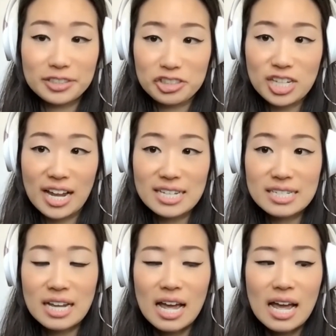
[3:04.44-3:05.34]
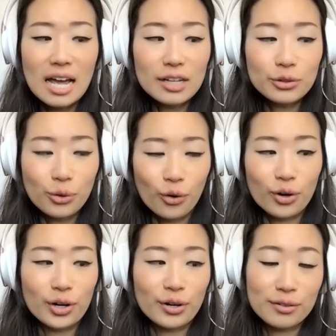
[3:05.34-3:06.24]
understand
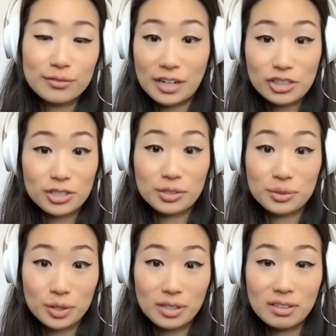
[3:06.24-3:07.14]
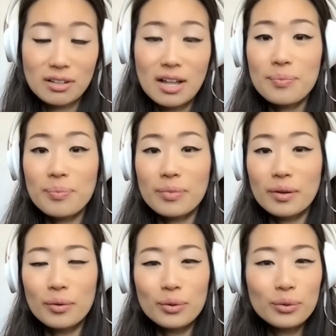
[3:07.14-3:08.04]
your function or role,
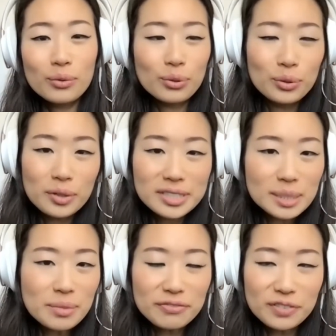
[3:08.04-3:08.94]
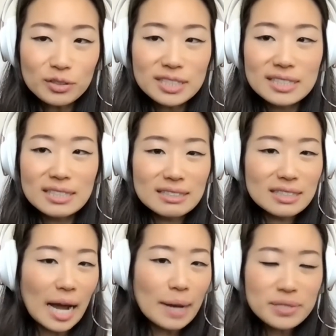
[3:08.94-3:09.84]
who are some of the
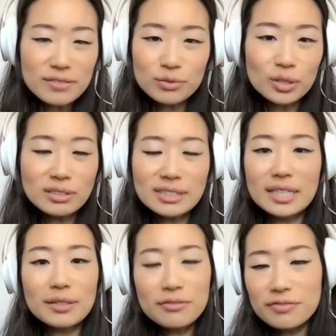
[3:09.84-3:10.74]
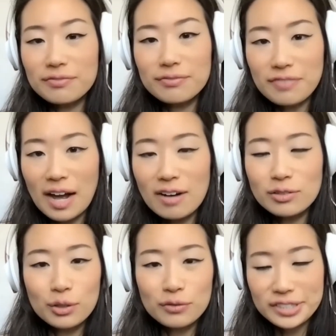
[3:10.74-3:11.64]
types of roles that you've
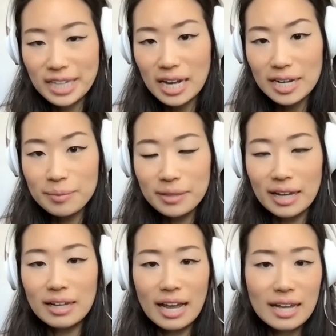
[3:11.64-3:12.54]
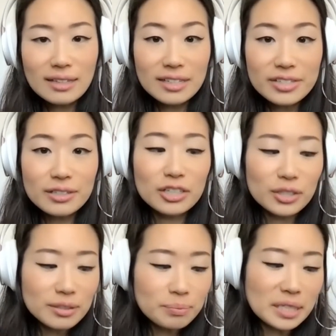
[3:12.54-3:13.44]
found over time that, hey, these are
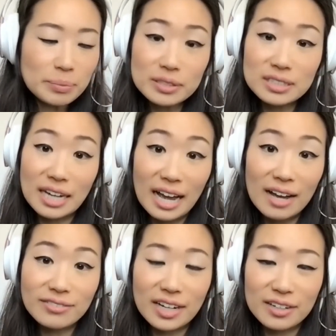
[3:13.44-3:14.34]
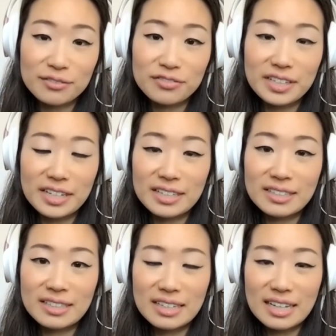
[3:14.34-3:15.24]
good people to have kind of
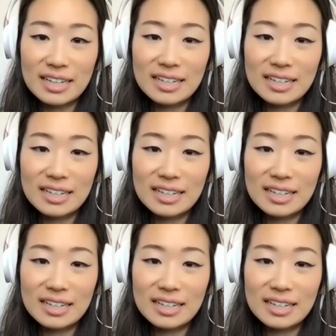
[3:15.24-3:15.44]
in